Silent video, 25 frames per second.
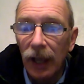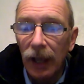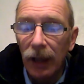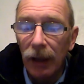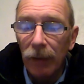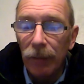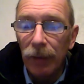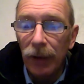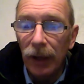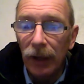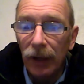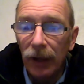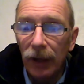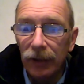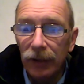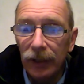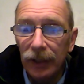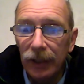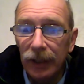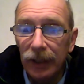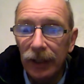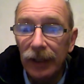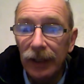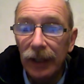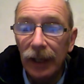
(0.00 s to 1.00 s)
about the
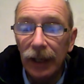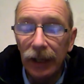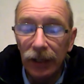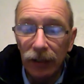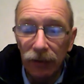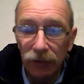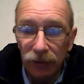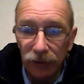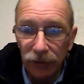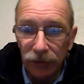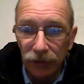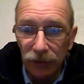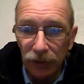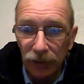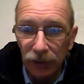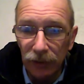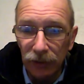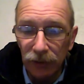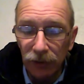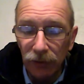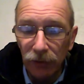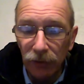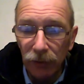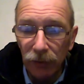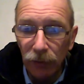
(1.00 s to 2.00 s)

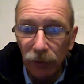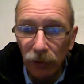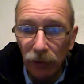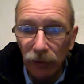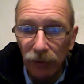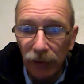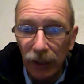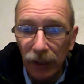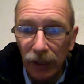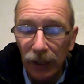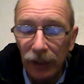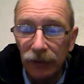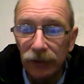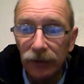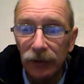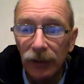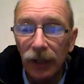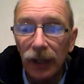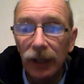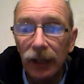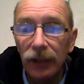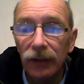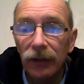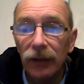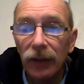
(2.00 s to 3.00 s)
inaccuracies of the Book of Acts
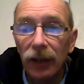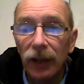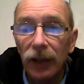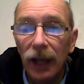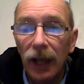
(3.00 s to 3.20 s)
and